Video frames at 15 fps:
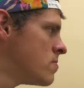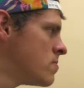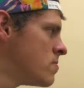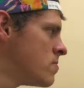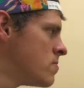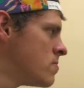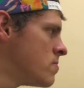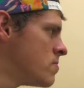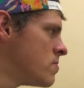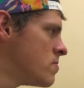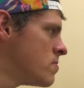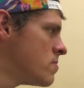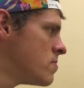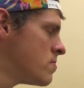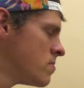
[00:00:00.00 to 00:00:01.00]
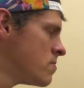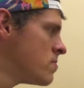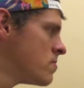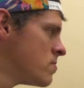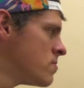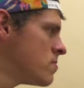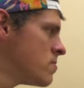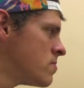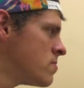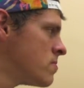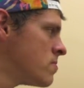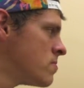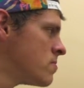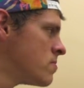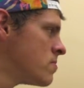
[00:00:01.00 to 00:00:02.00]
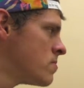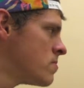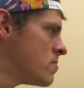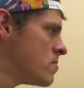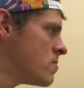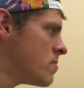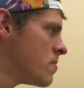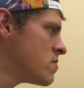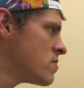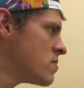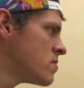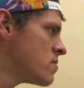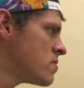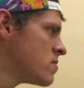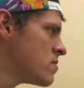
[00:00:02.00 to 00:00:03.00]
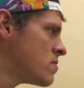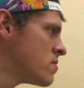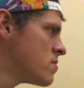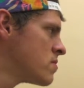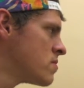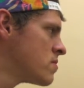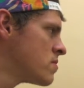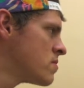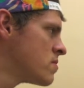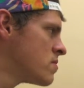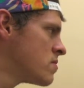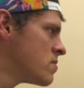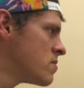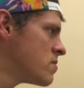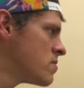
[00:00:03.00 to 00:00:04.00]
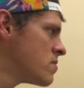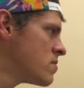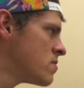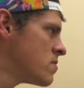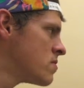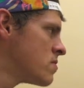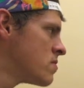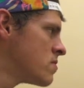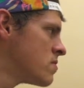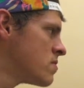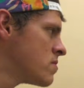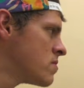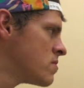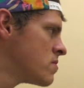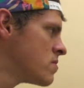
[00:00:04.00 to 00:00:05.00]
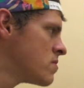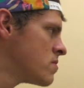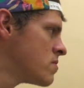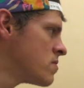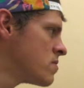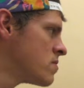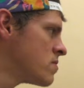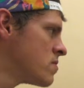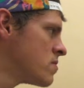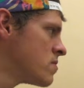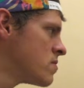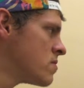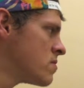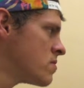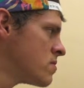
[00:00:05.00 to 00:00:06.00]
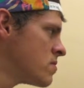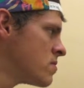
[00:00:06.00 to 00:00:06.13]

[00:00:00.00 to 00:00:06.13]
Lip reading: (not speaking)